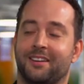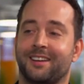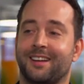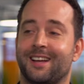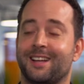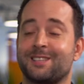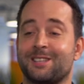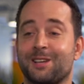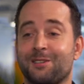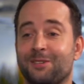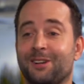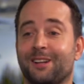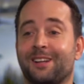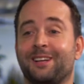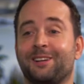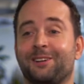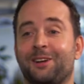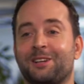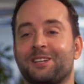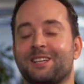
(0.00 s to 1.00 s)
It's
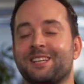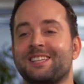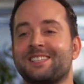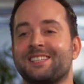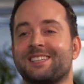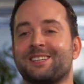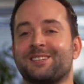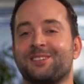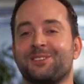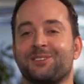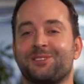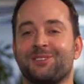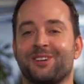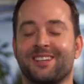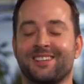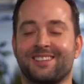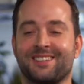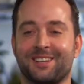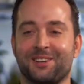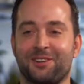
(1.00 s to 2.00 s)
definitely not easy
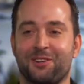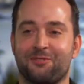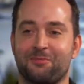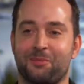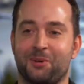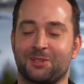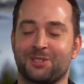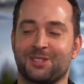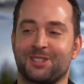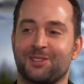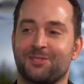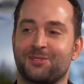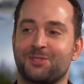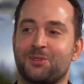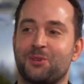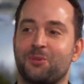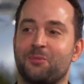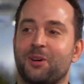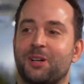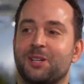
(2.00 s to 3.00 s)
to think of positives
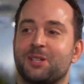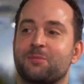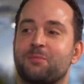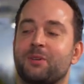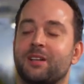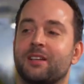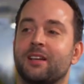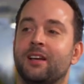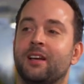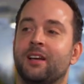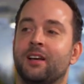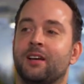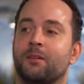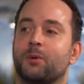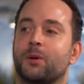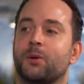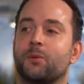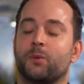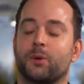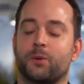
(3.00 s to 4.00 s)
too much, but
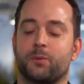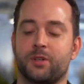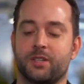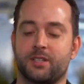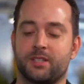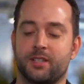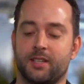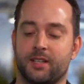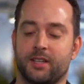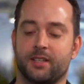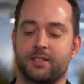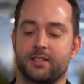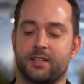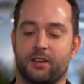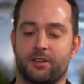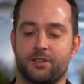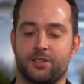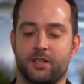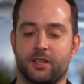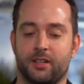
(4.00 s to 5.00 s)
what we're seeing is
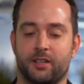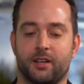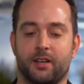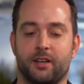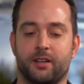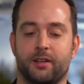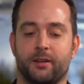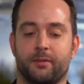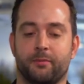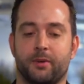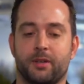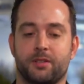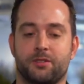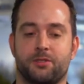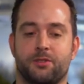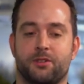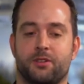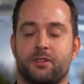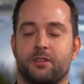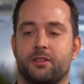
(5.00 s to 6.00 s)
actually a
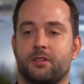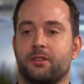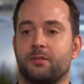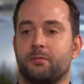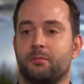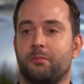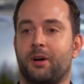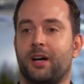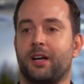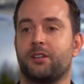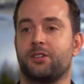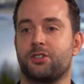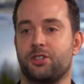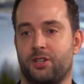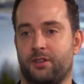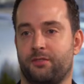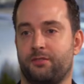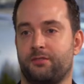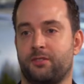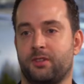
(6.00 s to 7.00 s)
certain mind
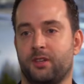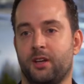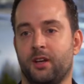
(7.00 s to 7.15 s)
shift.